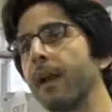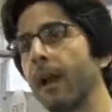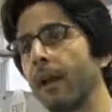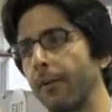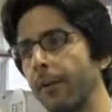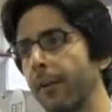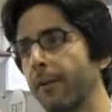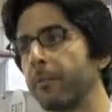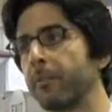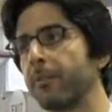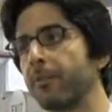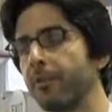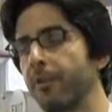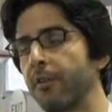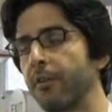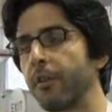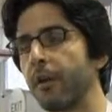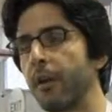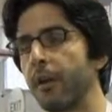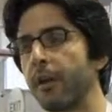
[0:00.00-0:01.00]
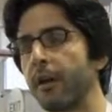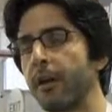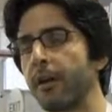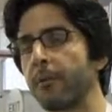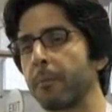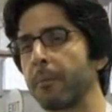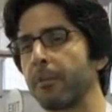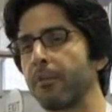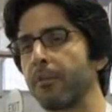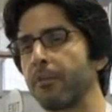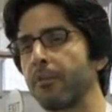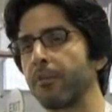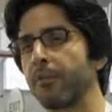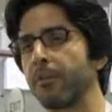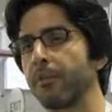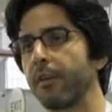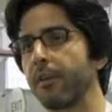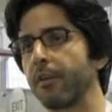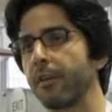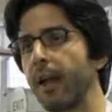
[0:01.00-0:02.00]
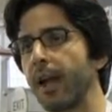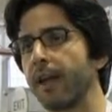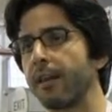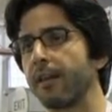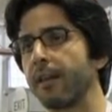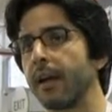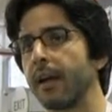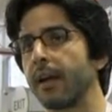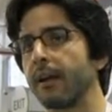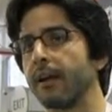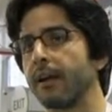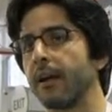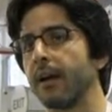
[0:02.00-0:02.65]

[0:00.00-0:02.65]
gallery expositions that are like that